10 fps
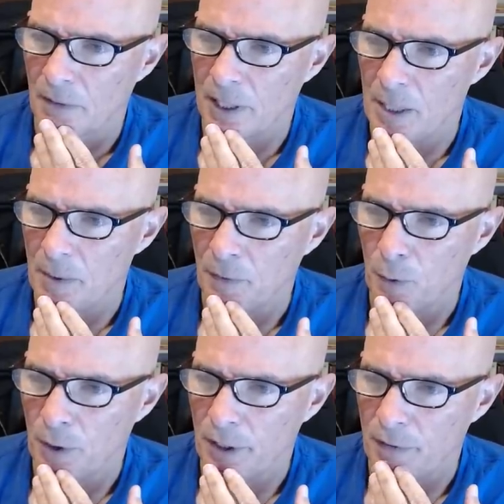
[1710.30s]
I keep the
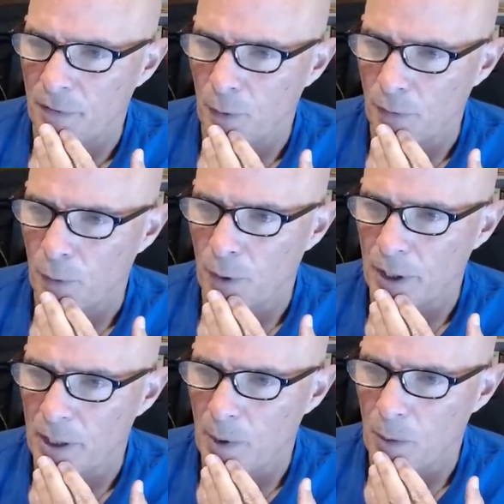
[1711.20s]
40,
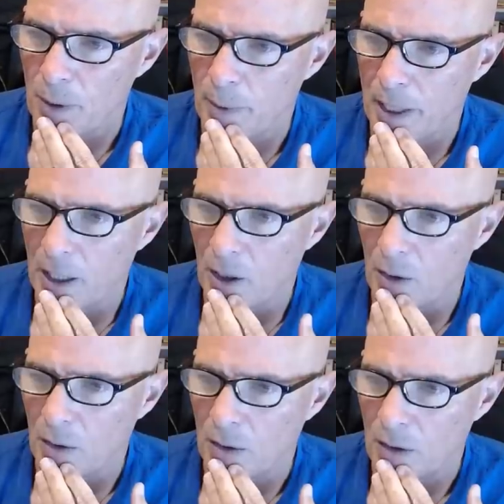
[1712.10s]
440 in my
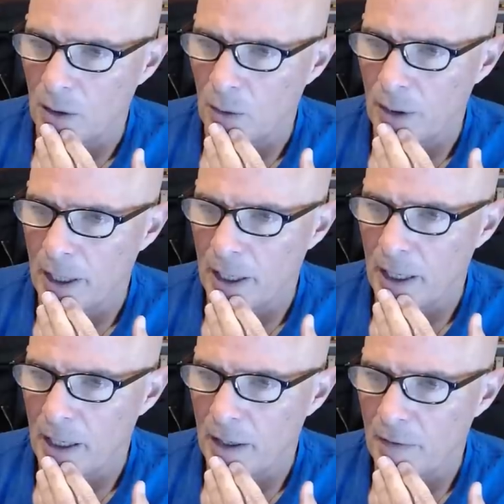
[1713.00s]
Winnebago. Want to
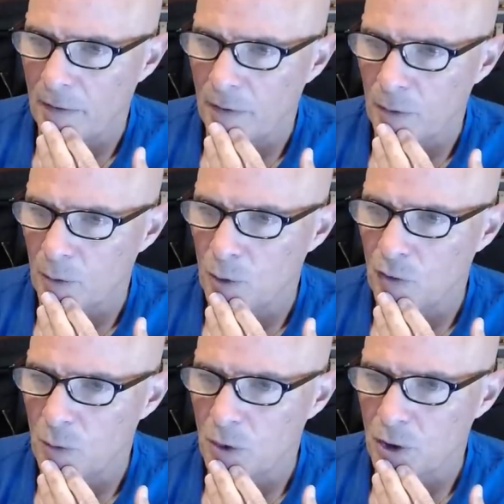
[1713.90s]
have
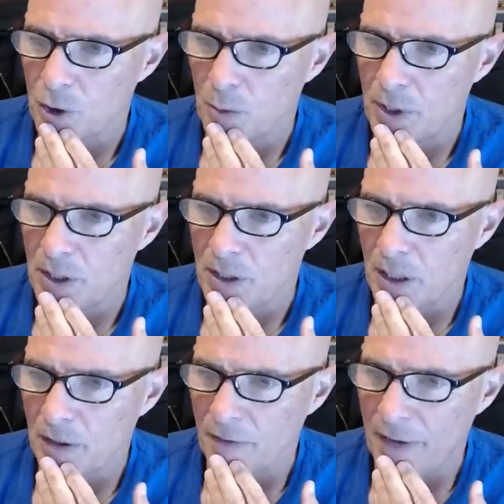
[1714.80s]
removable zoomies
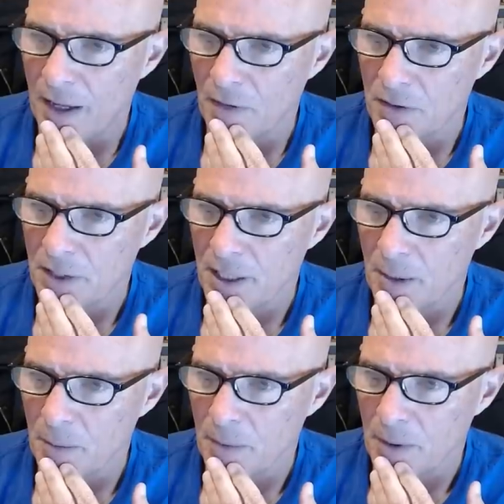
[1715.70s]
on a valve
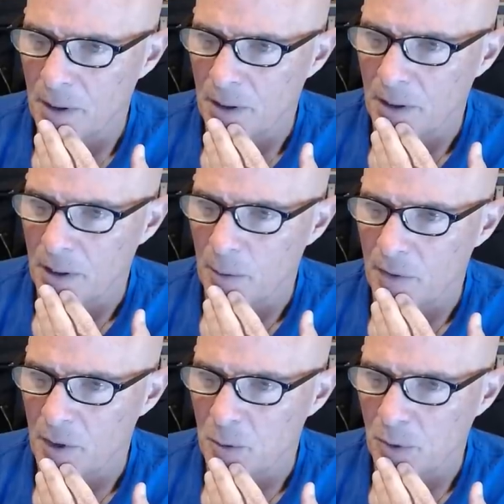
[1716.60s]
setup? You
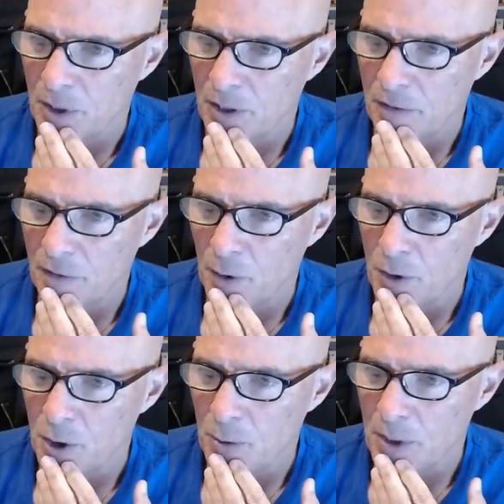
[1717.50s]
have to split into
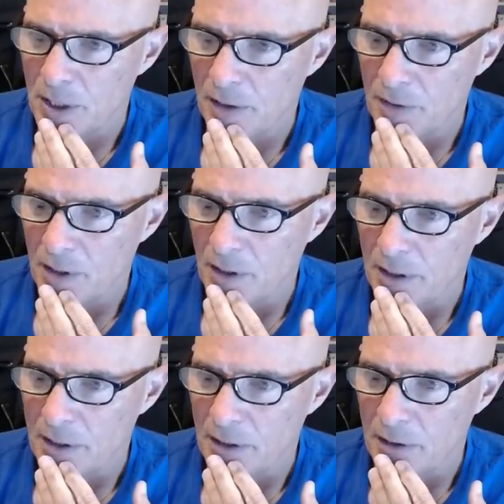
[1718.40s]
faux zoomies after the
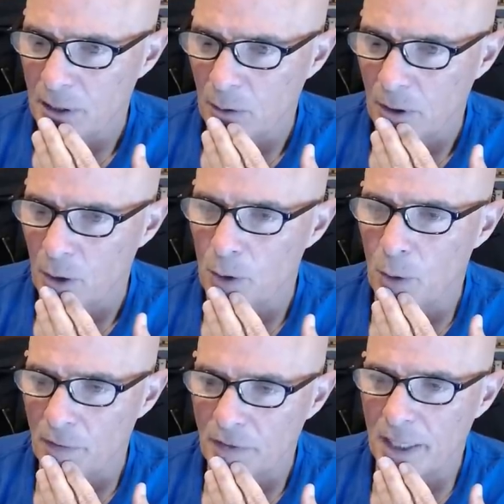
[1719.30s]
collector. Oh, oh, you
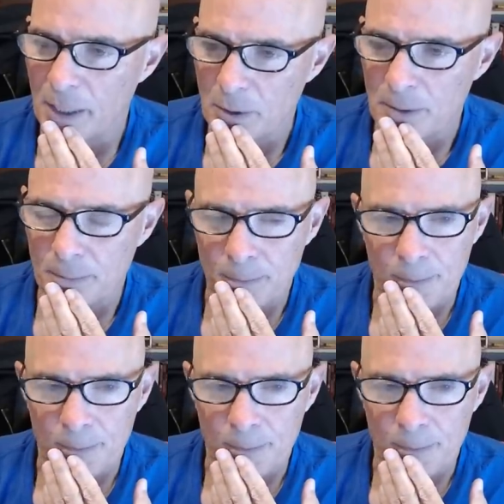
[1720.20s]
want flames?